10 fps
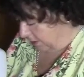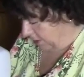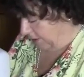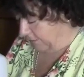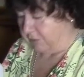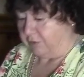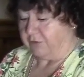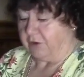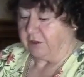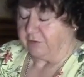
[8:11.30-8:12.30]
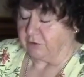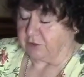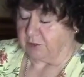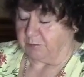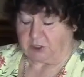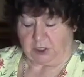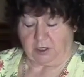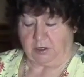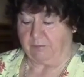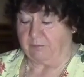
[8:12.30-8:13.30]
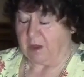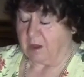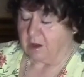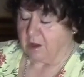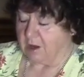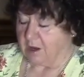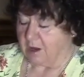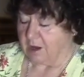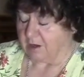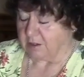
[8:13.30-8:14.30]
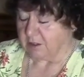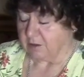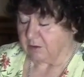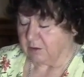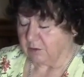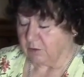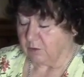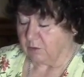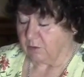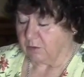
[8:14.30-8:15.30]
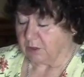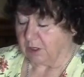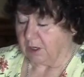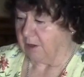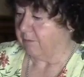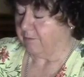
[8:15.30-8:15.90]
If I could find the foot of the machine. And okay.